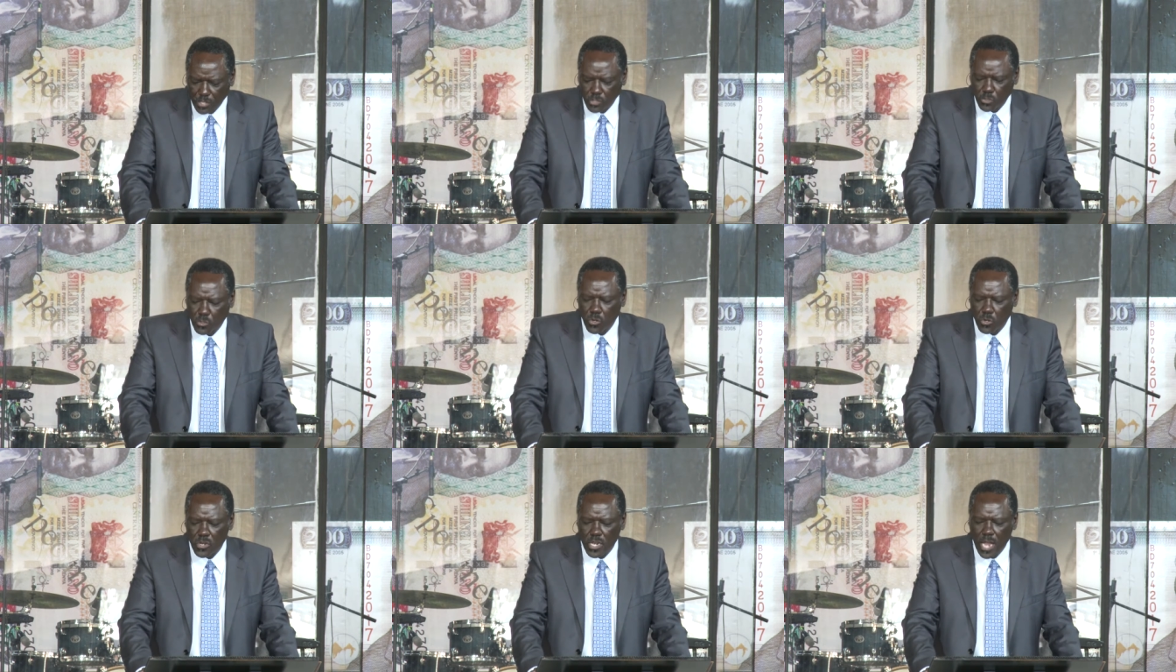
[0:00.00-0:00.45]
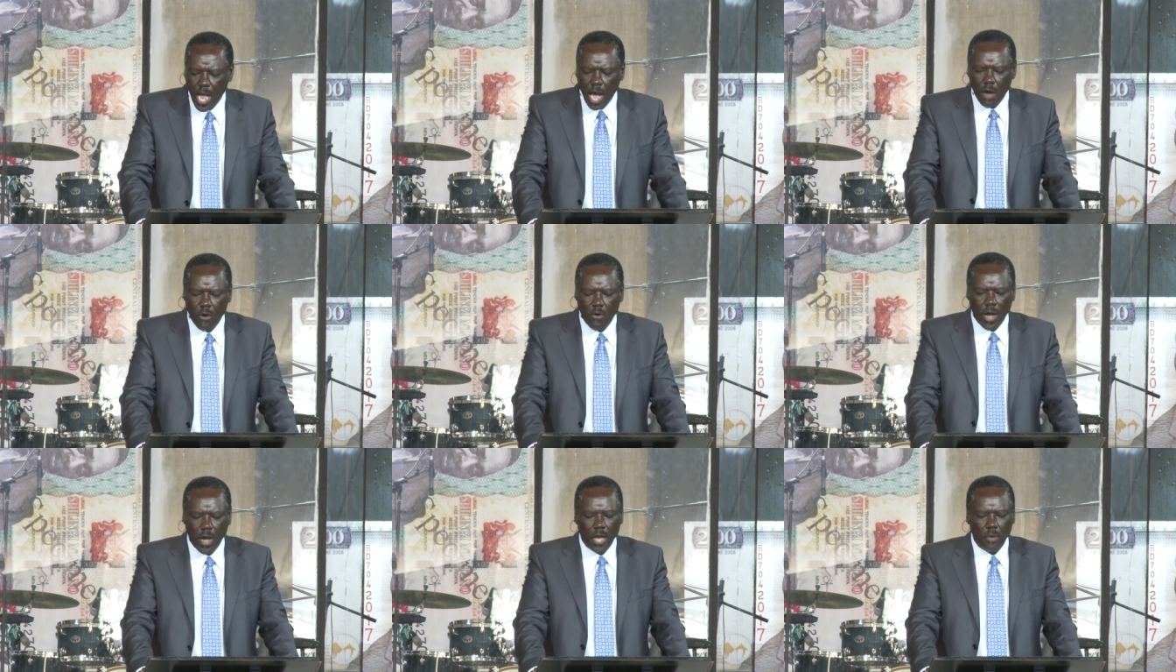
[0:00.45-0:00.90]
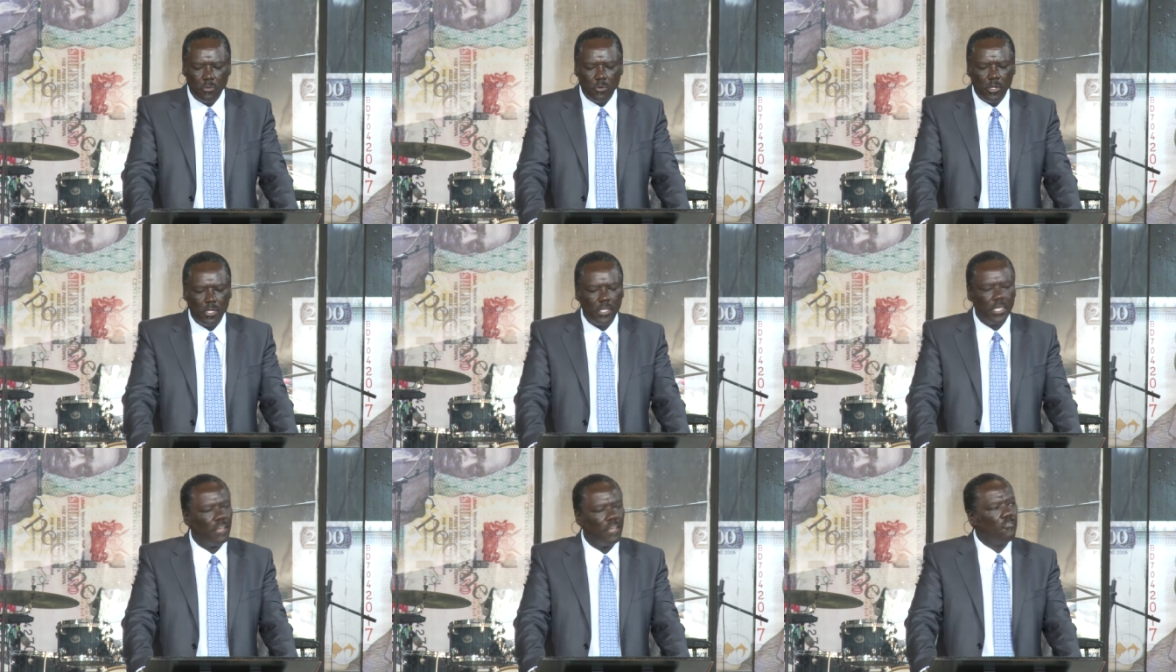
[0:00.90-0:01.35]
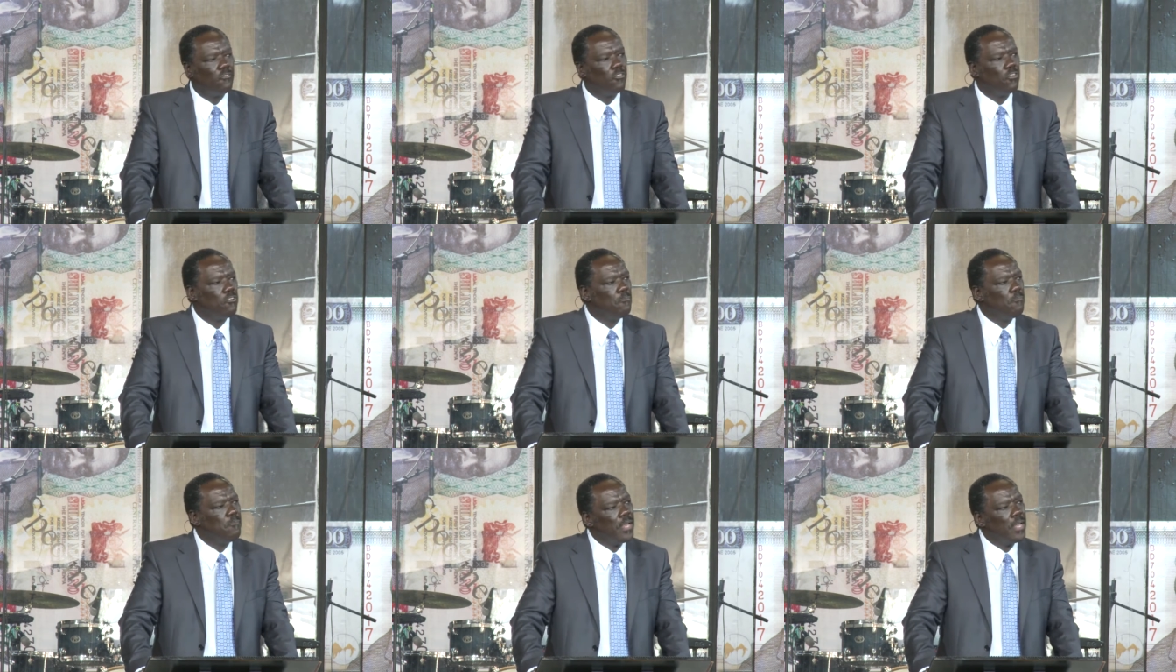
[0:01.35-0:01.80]
So now I will give
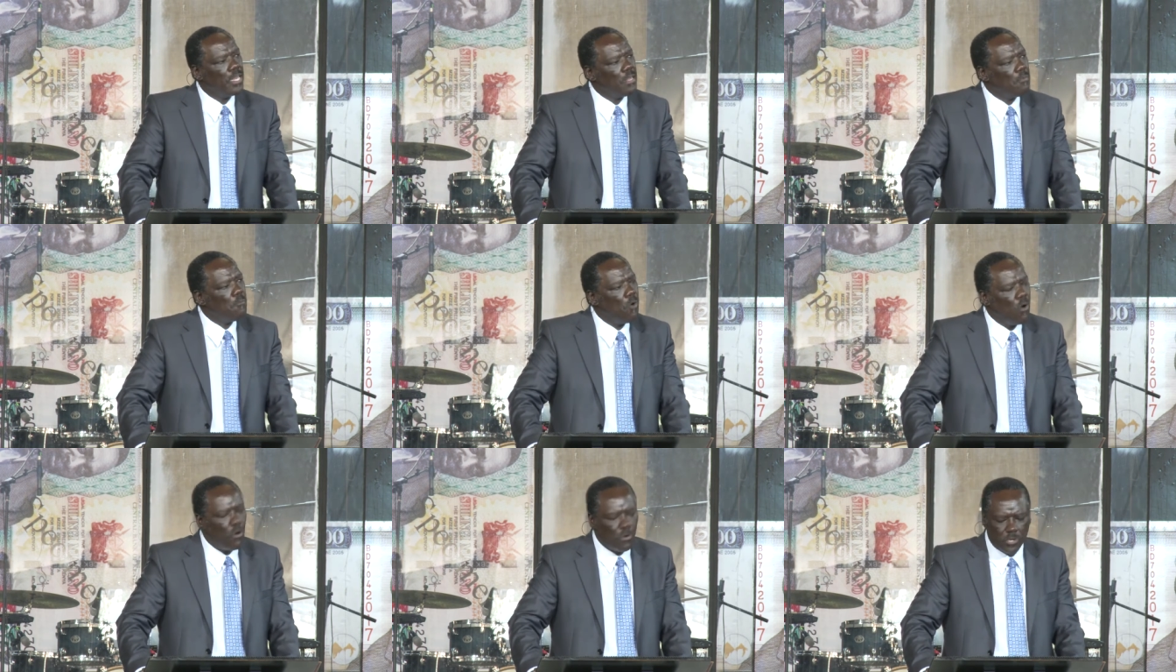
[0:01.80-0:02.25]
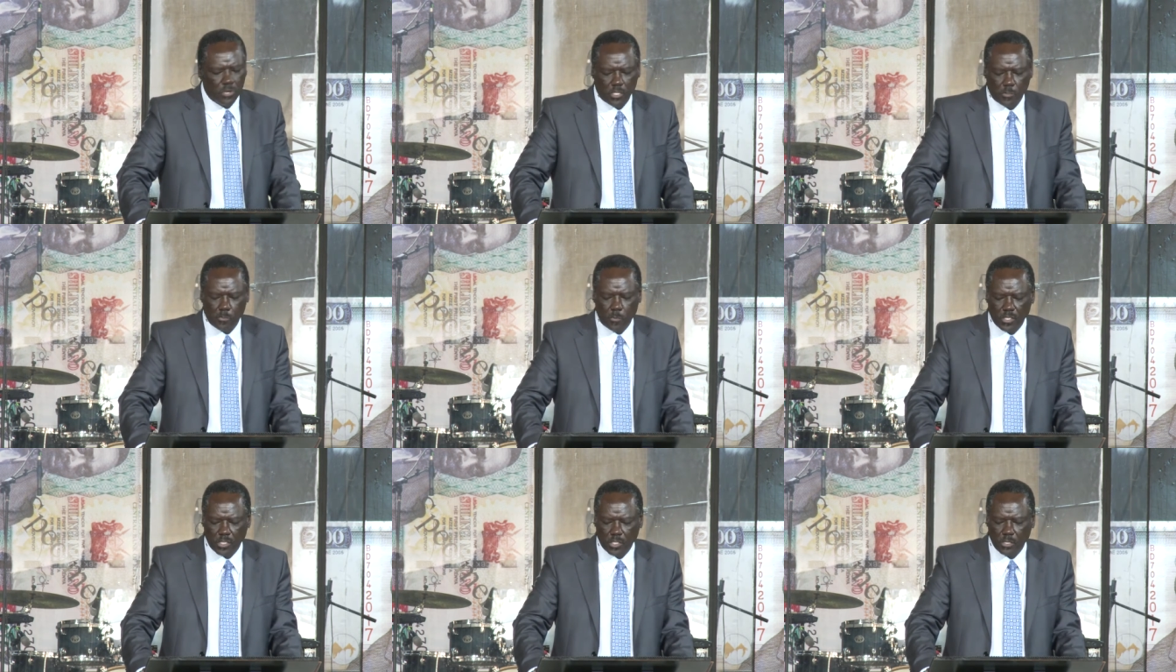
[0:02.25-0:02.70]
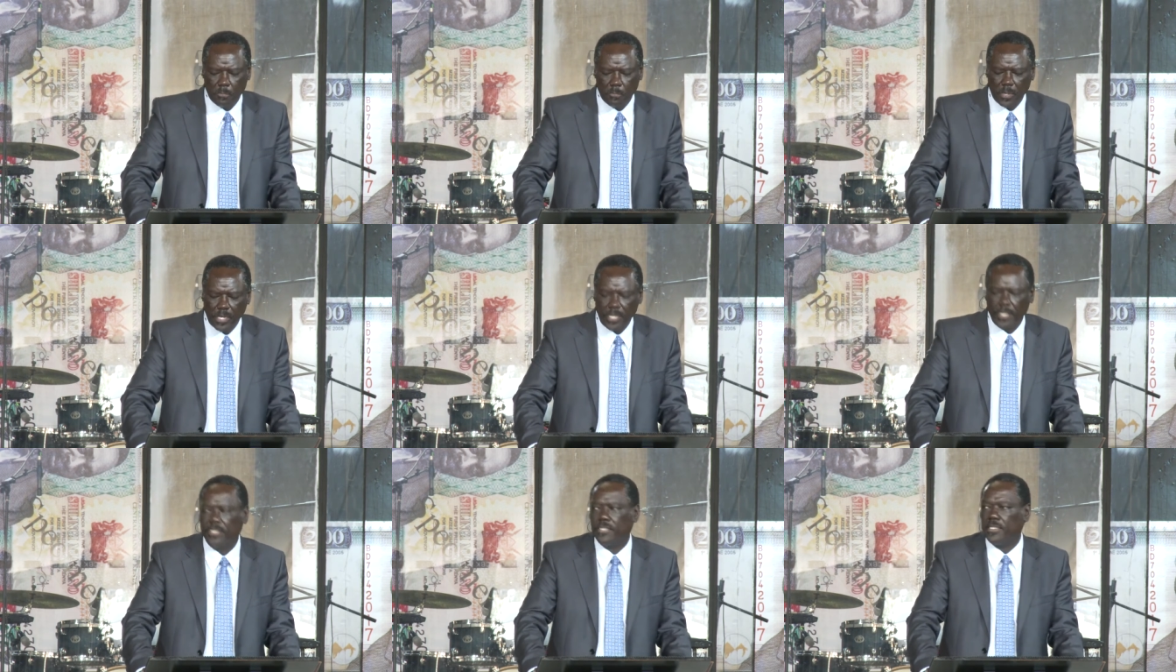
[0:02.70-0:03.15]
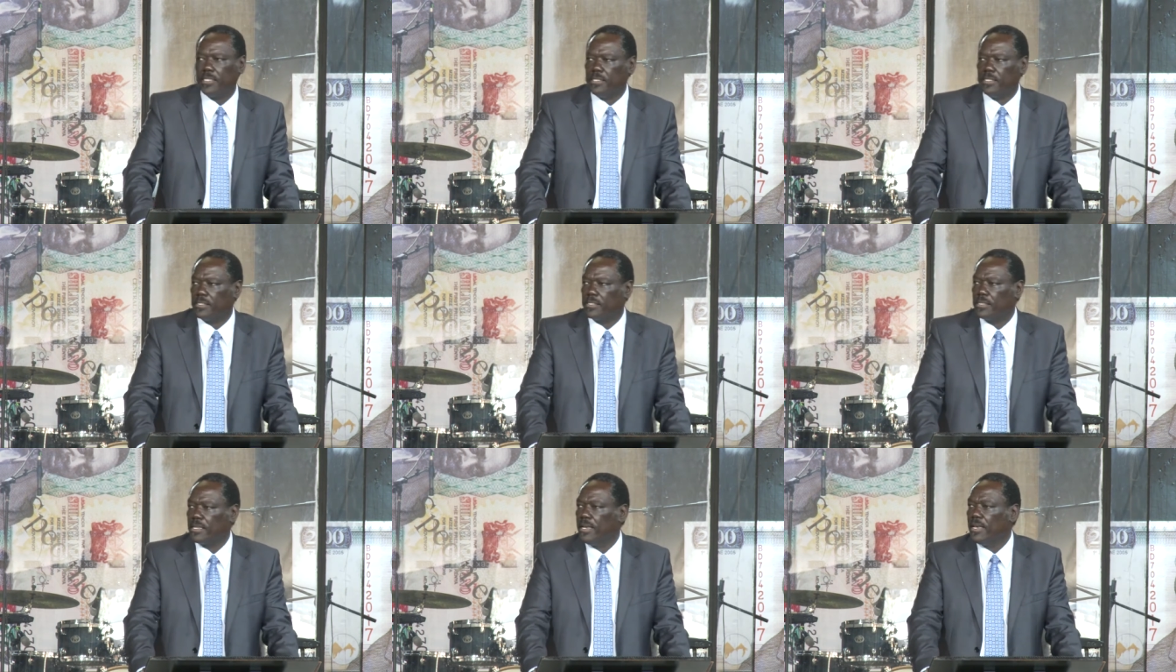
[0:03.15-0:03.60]
you many more
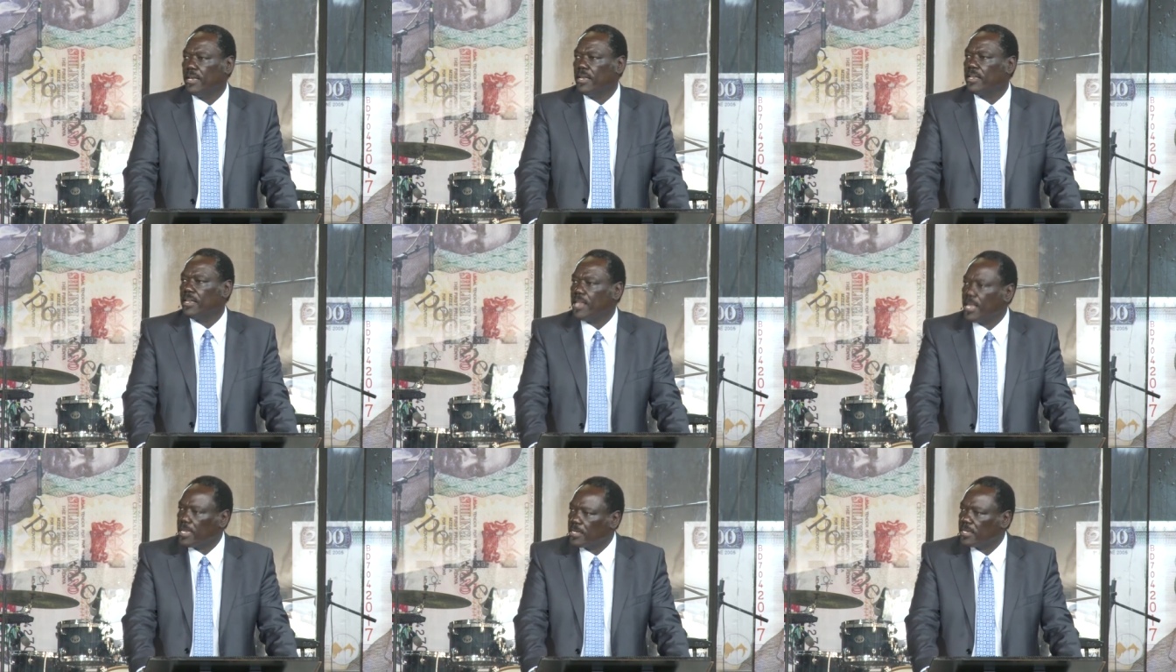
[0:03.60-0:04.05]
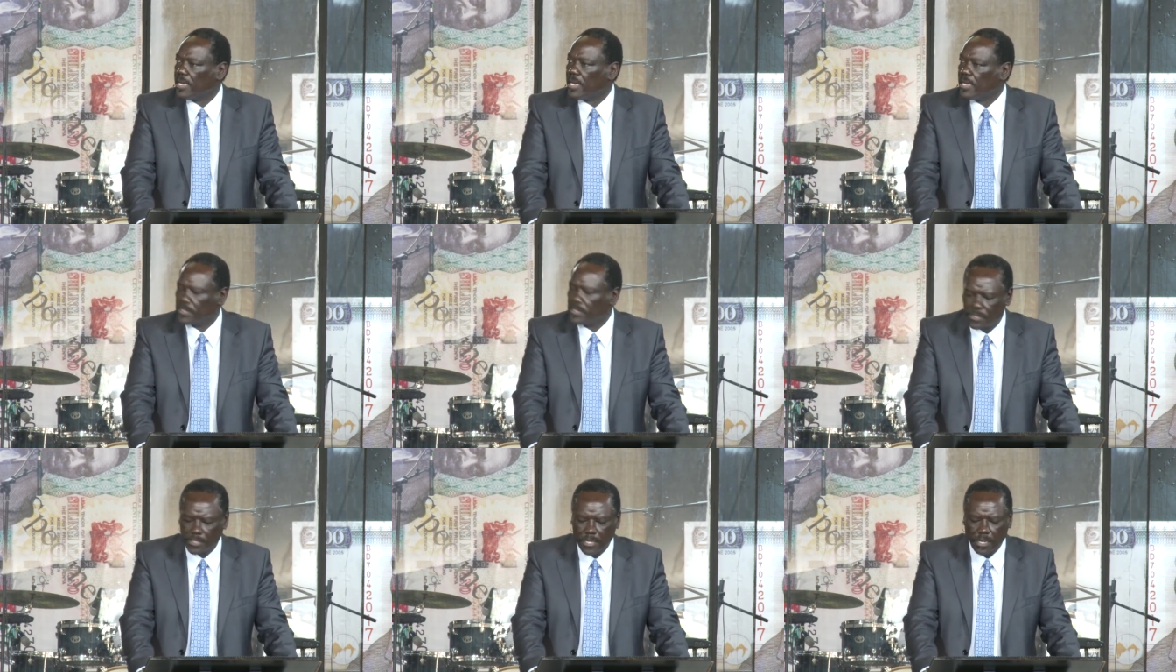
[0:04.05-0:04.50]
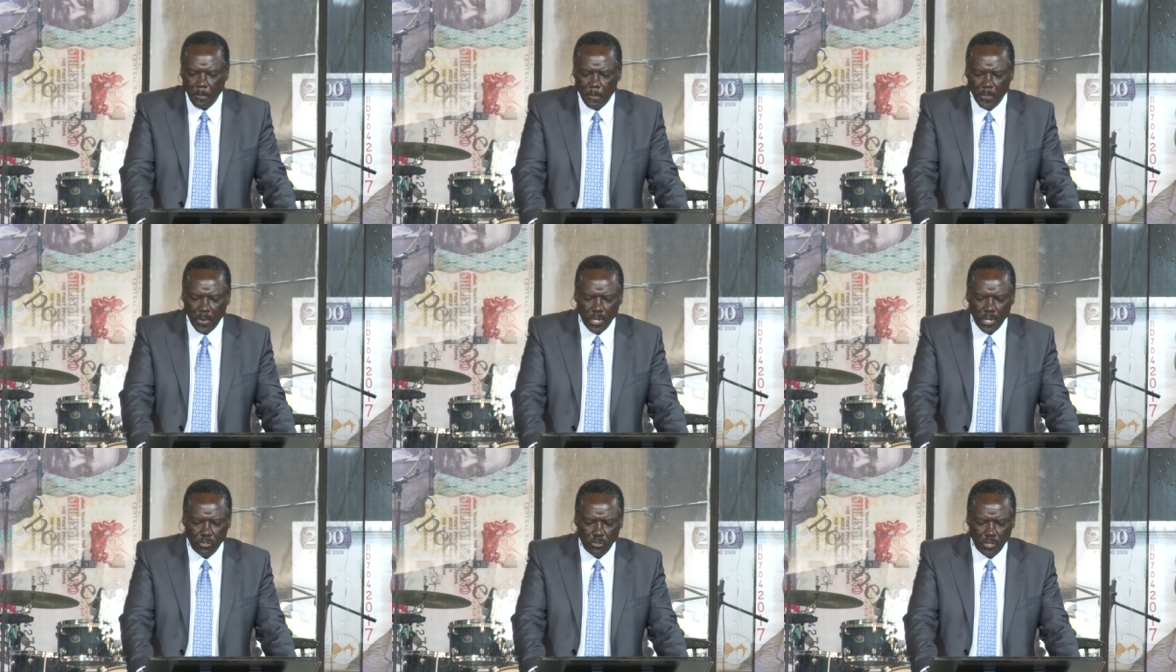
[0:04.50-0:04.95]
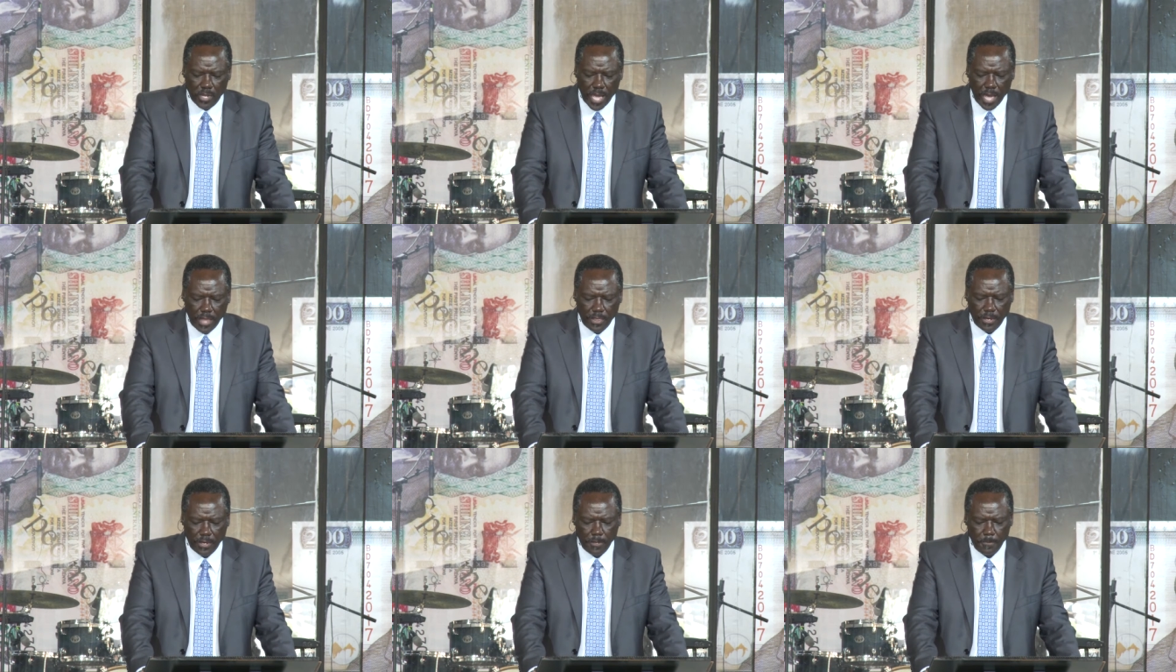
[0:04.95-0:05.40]
responsibilities. Let us celebrate
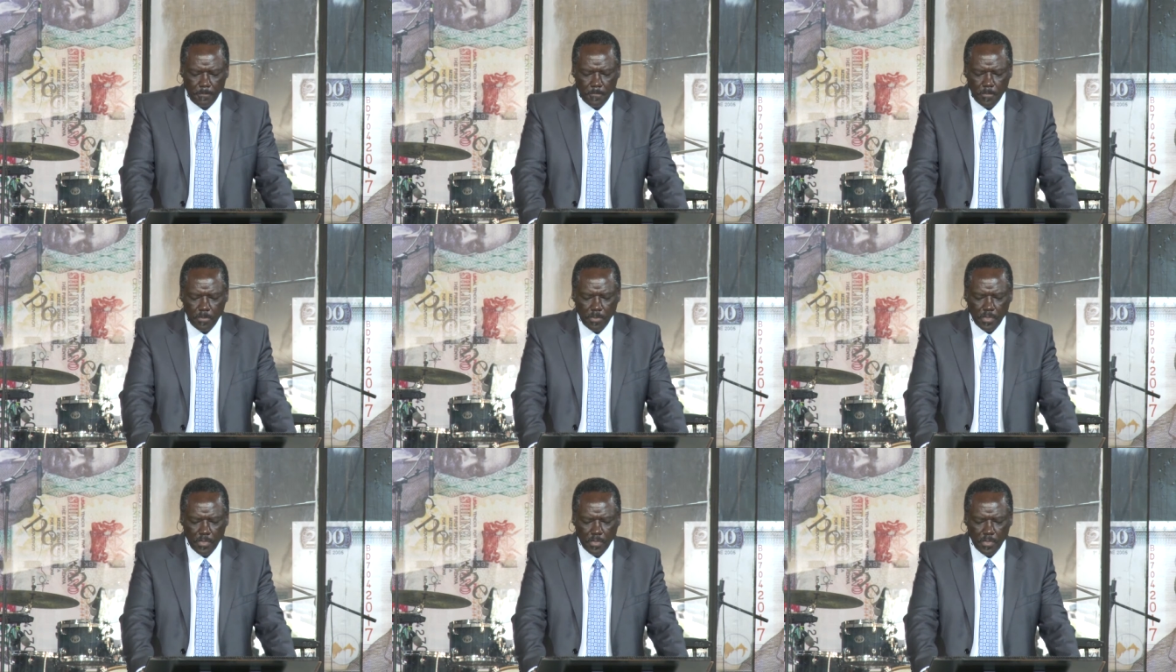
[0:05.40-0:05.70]
together."